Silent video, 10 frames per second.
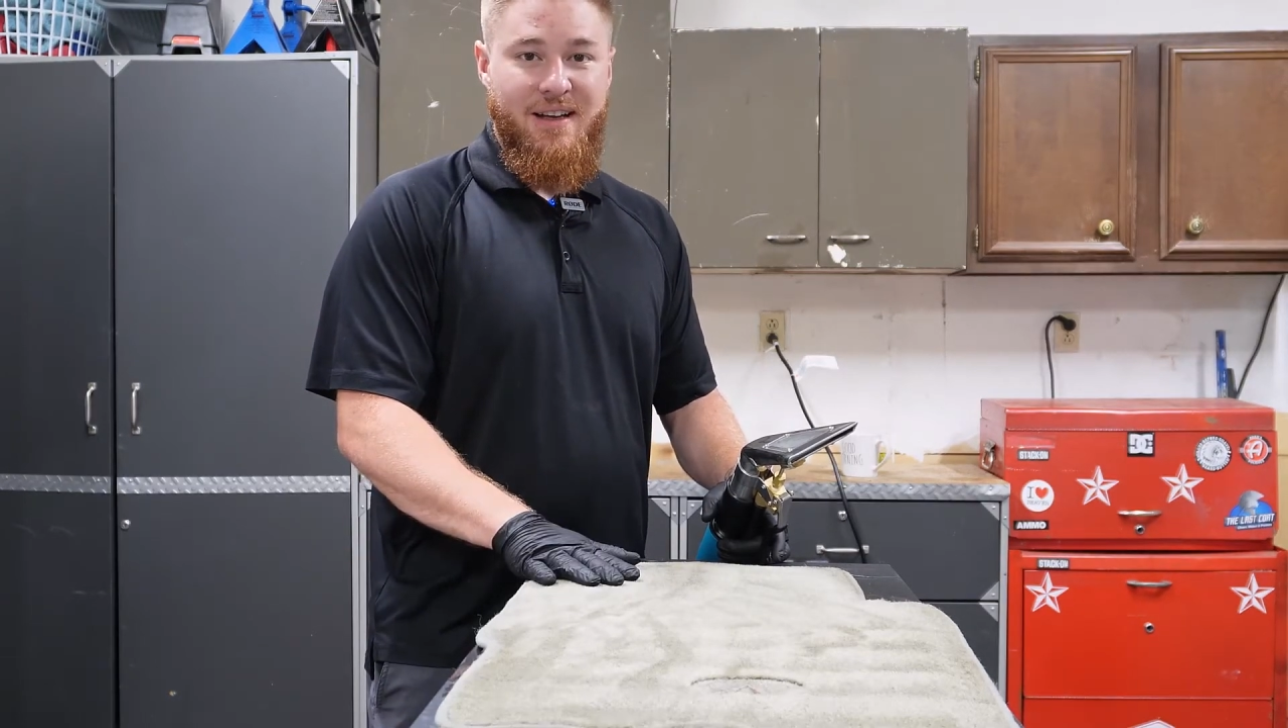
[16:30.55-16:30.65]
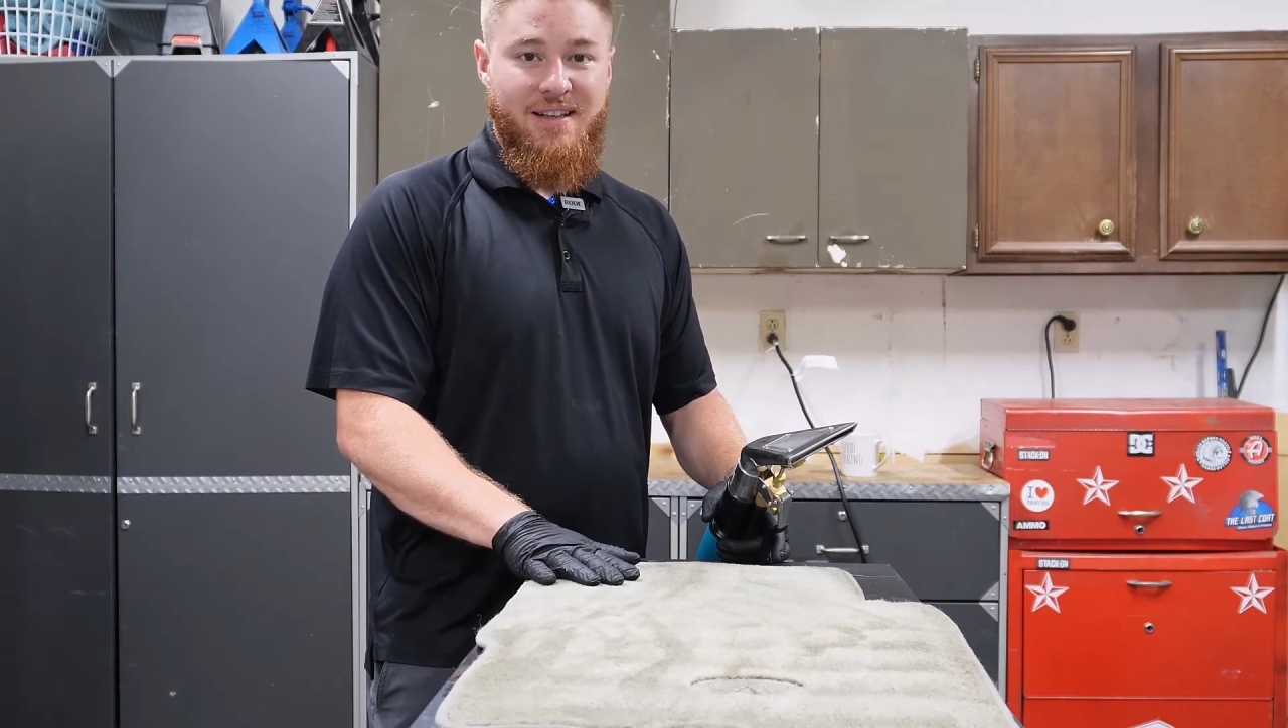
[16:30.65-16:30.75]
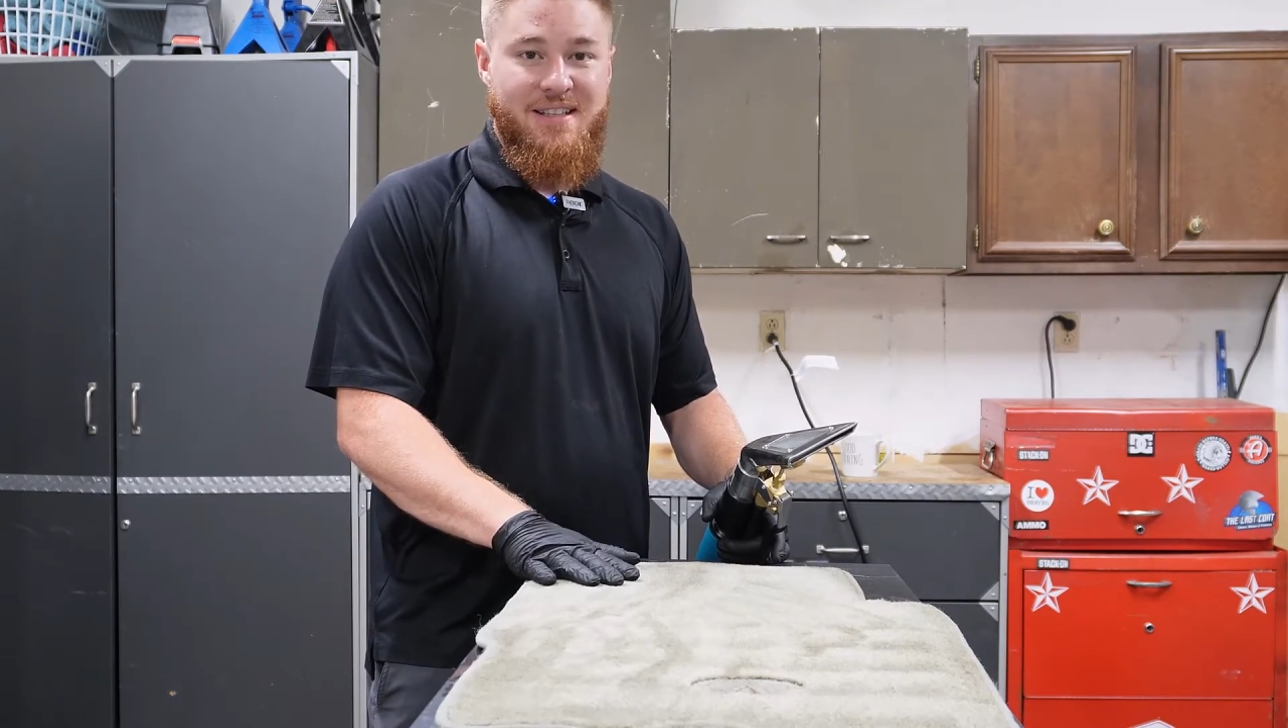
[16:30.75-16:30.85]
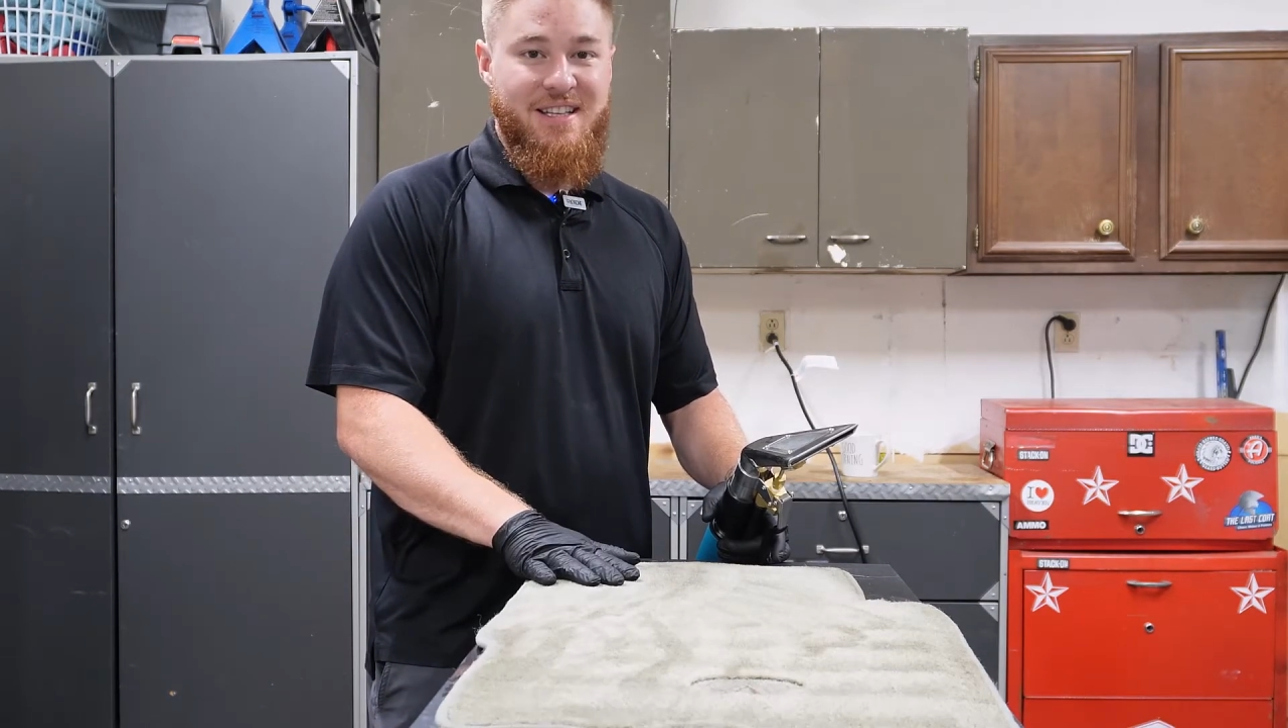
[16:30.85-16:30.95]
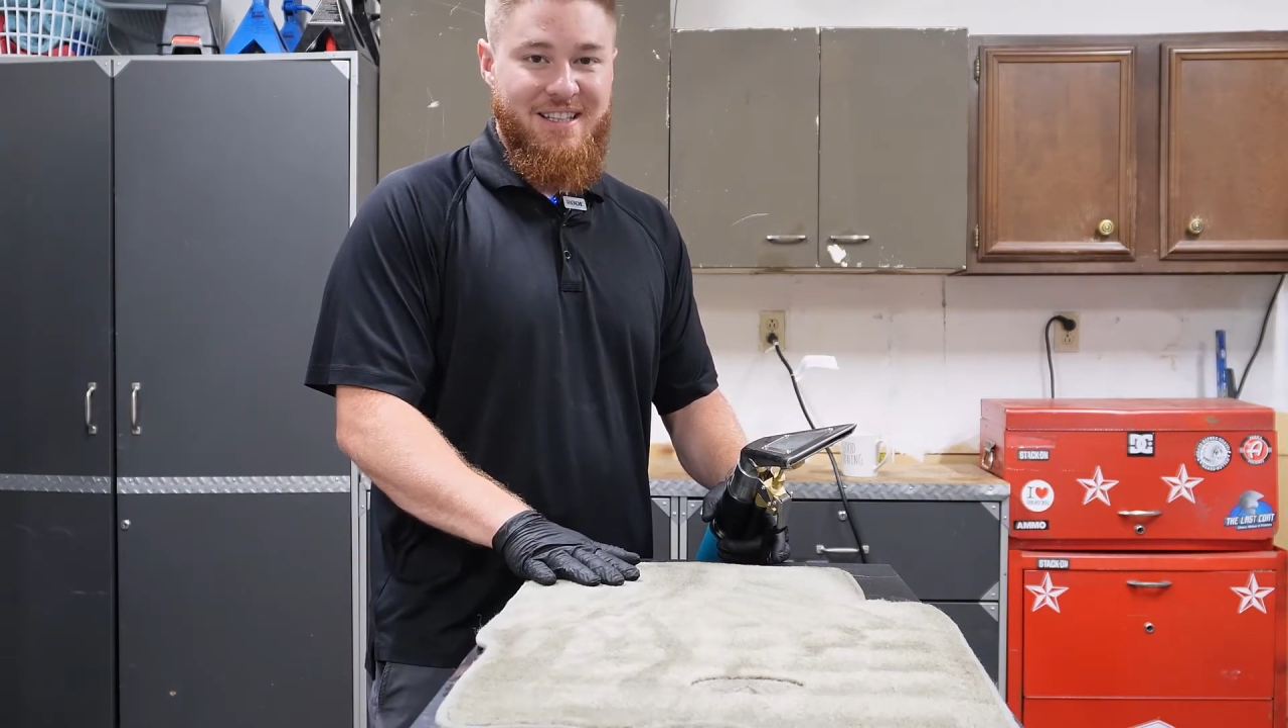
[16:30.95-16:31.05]

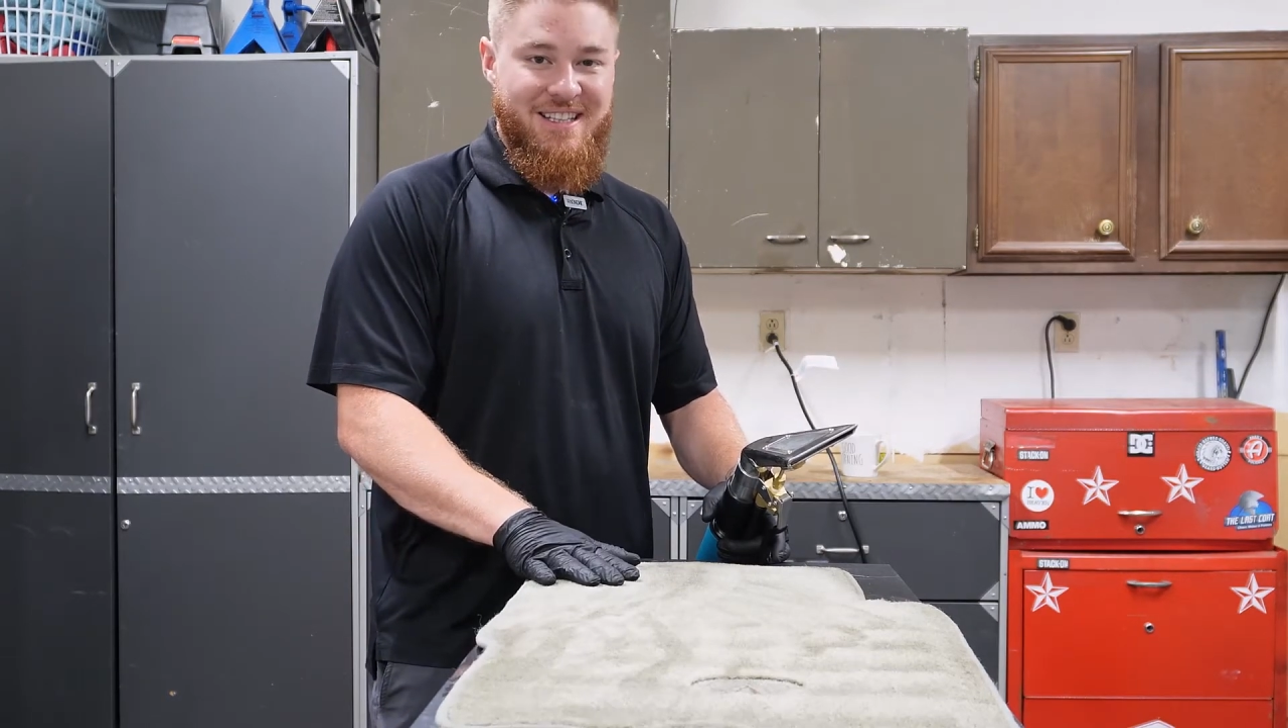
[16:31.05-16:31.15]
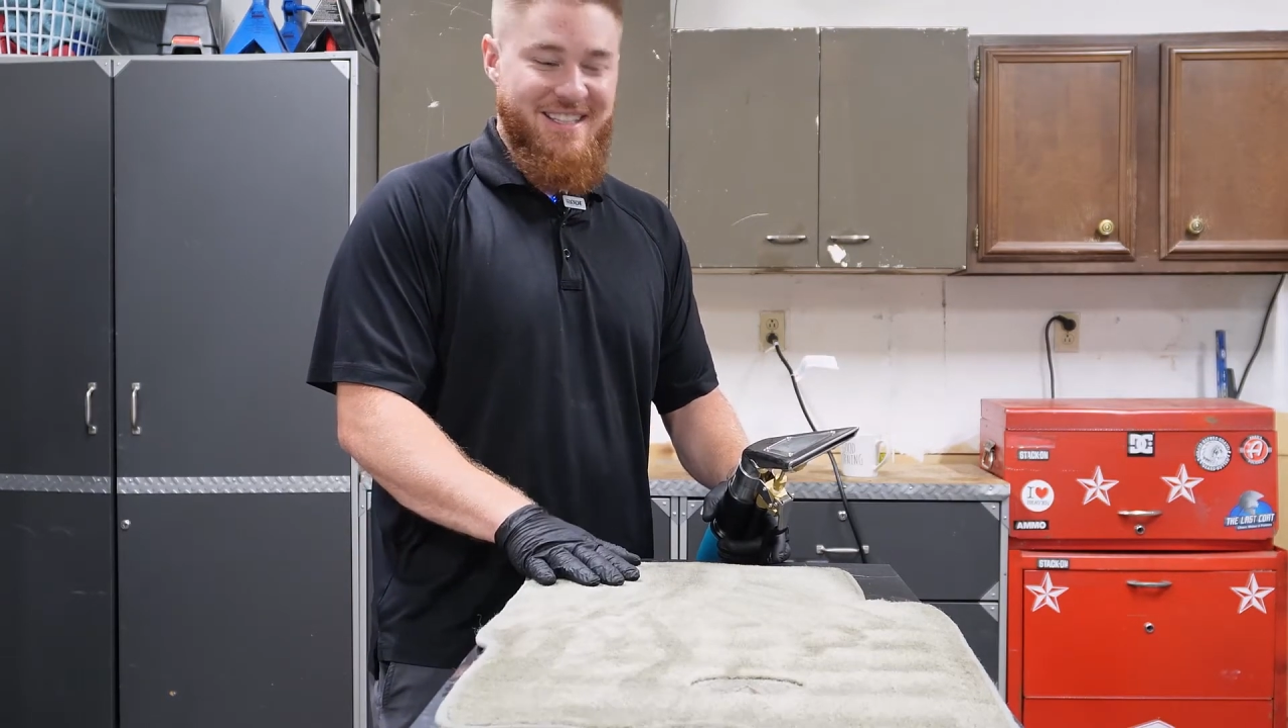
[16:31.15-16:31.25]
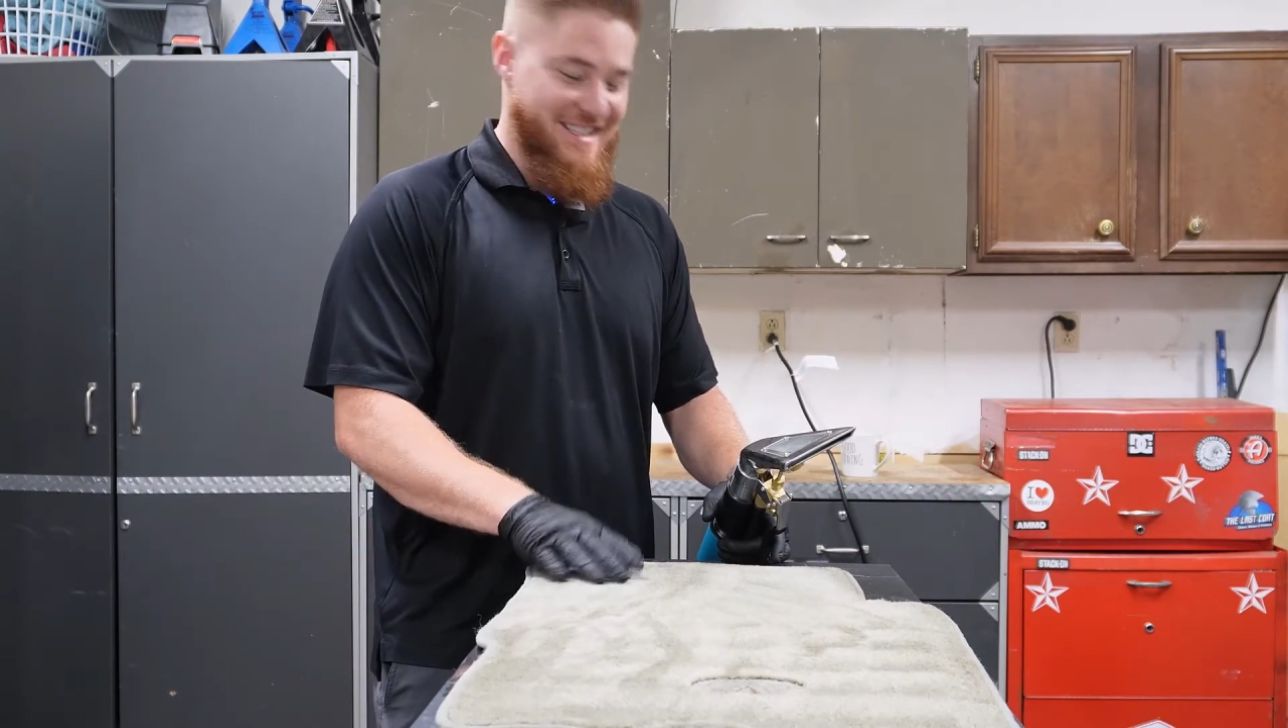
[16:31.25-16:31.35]
as it's